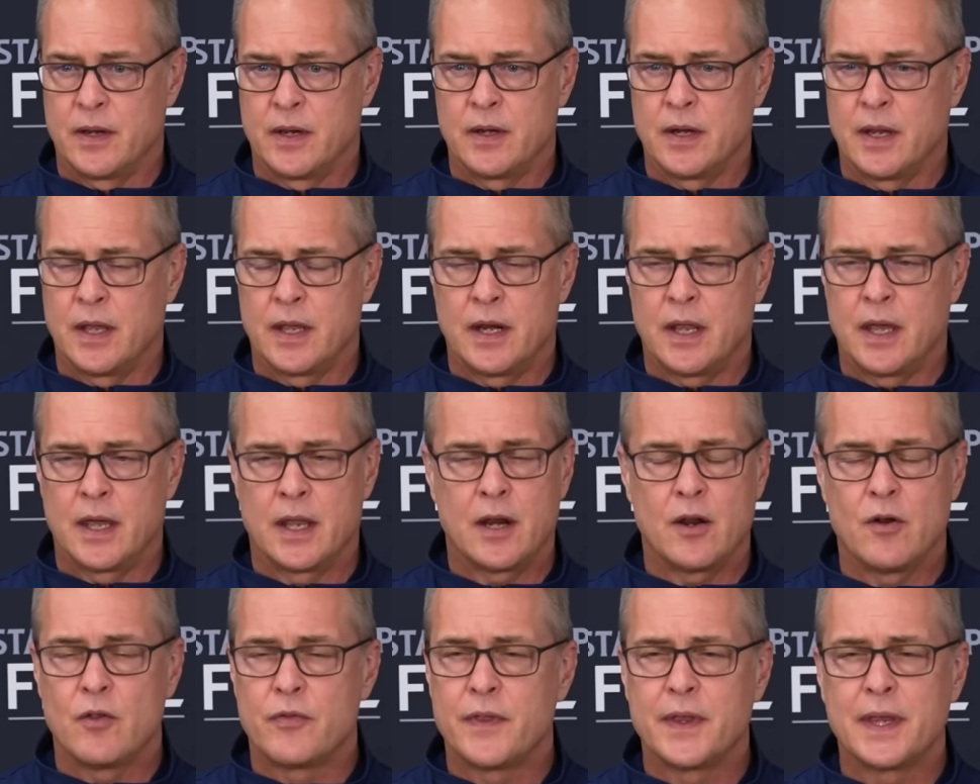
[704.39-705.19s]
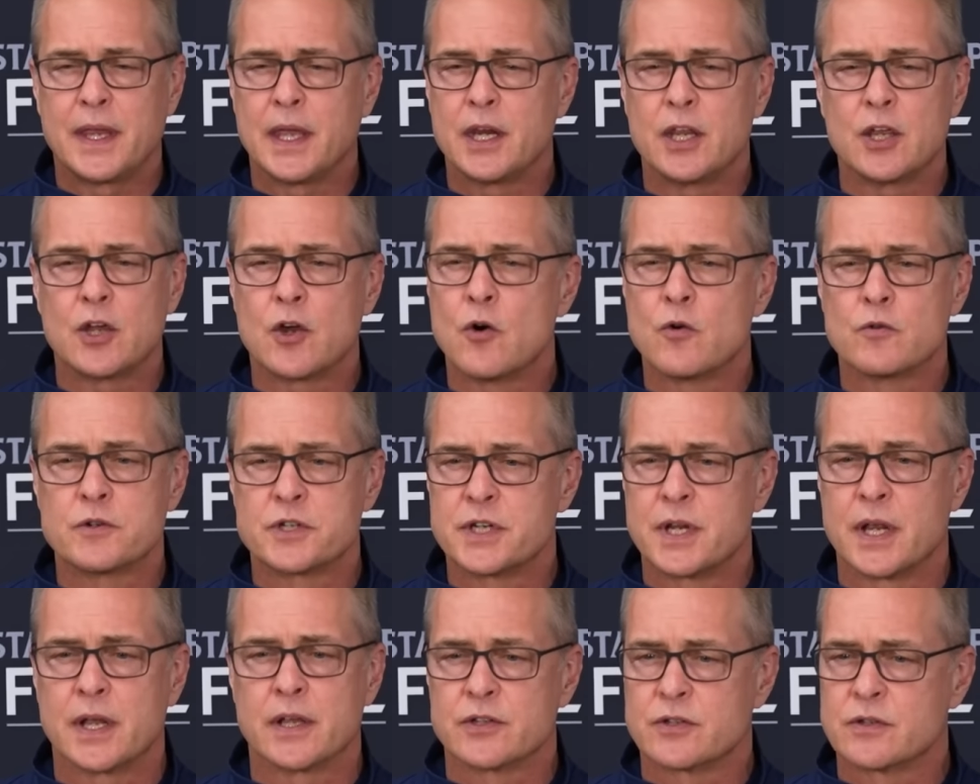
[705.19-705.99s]
And I, don't think any
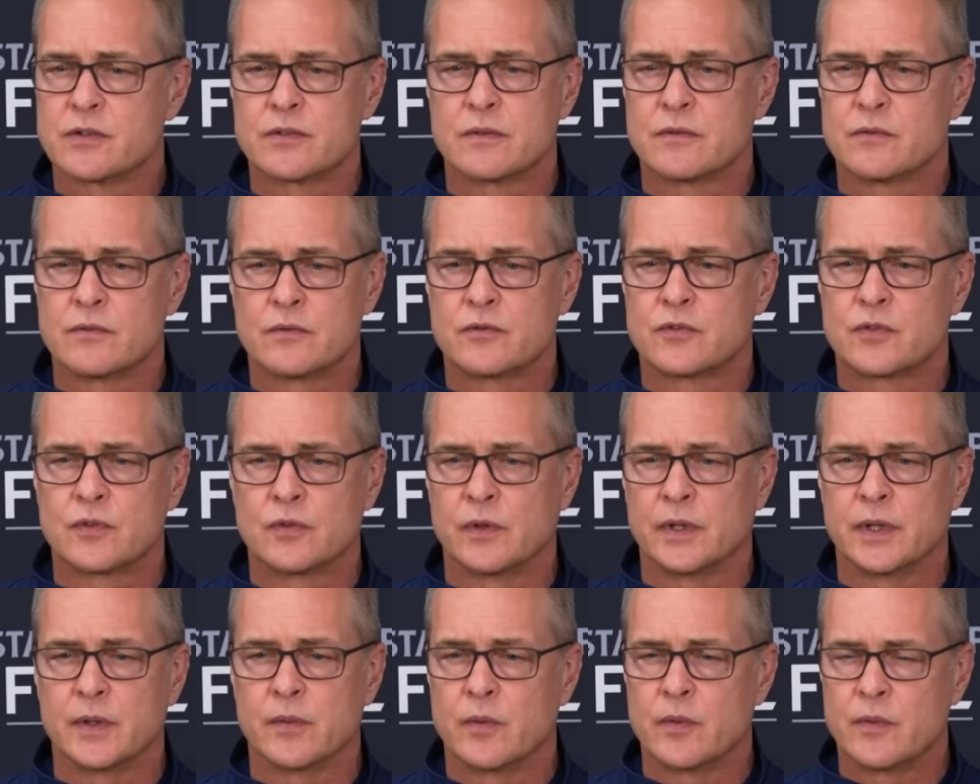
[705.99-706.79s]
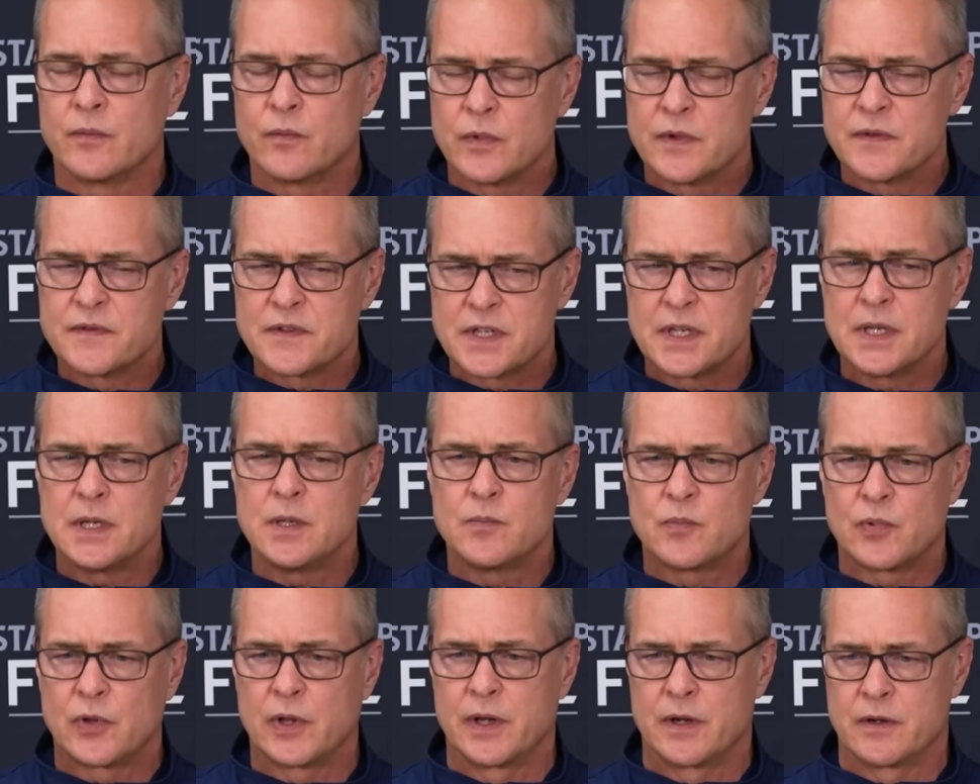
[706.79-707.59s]
coach does, truly. We, have
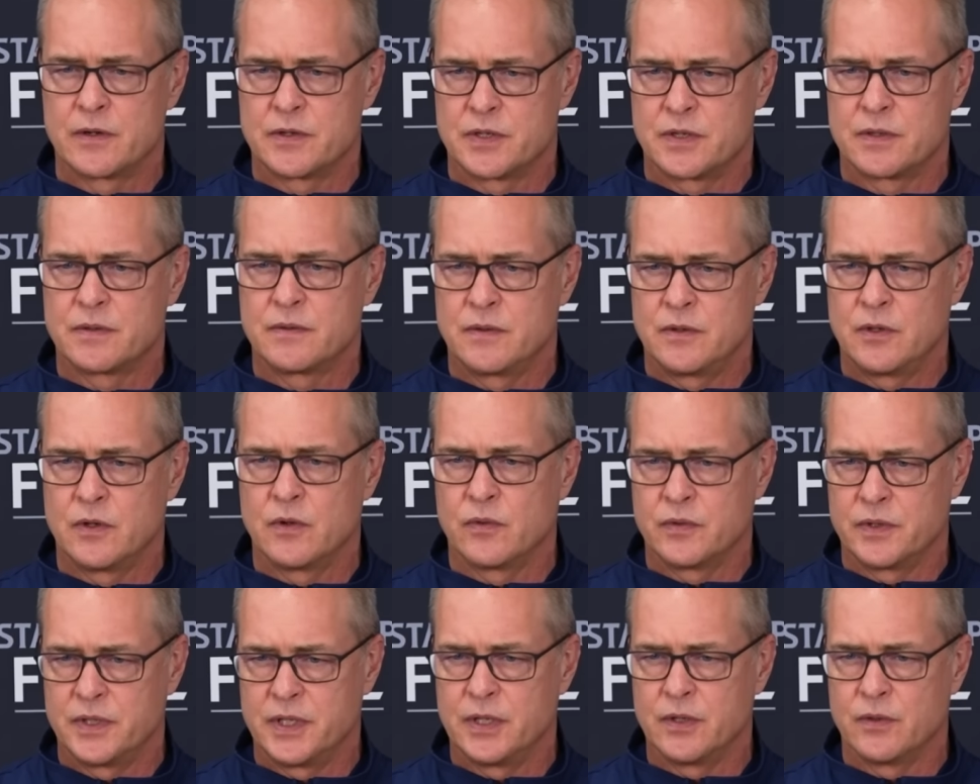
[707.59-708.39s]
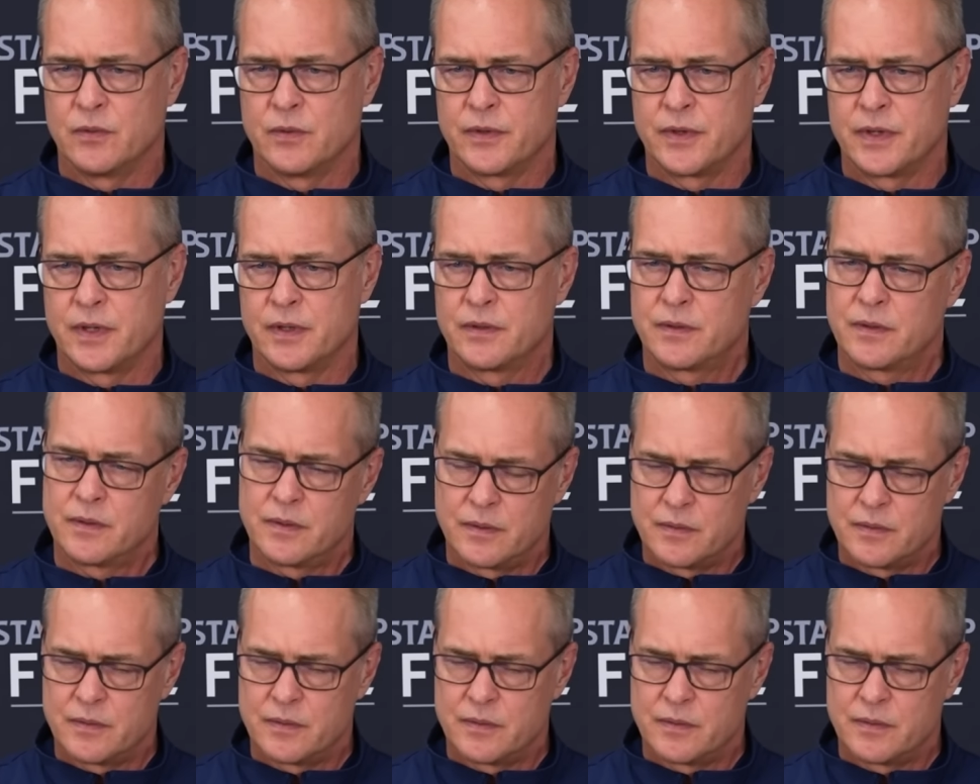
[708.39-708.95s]
seen players, you know, deal with it.